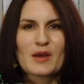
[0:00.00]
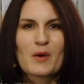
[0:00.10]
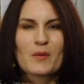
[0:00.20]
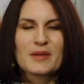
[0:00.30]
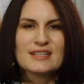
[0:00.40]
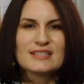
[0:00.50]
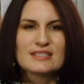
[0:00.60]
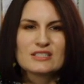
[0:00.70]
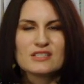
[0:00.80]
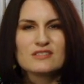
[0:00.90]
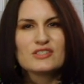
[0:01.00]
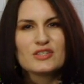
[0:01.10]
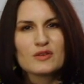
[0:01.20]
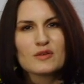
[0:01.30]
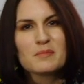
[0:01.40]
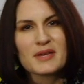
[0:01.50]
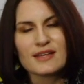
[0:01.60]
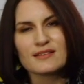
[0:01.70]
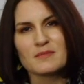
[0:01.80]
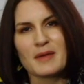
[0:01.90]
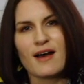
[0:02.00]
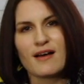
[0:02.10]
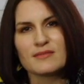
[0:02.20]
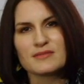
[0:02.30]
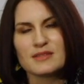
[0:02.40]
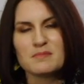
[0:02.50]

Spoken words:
so in addition to being about